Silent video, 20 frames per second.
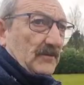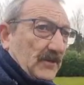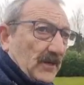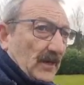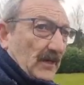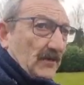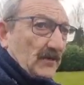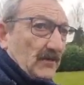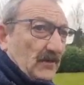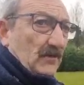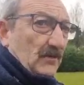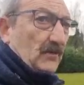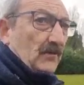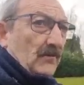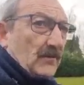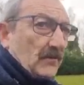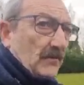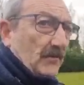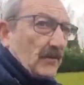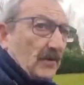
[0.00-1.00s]
2nd of
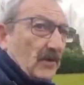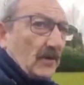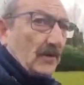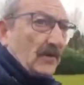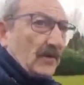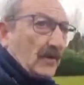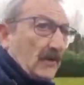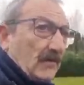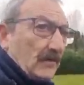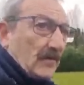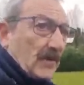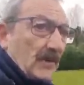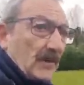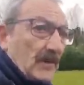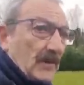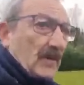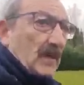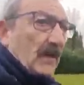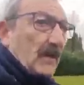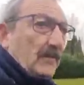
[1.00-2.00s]

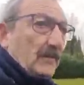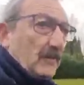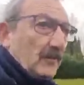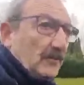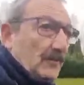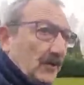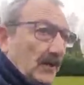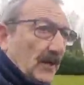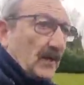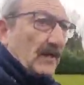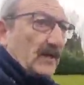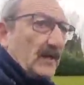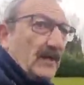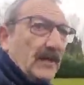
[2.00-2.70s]
April today.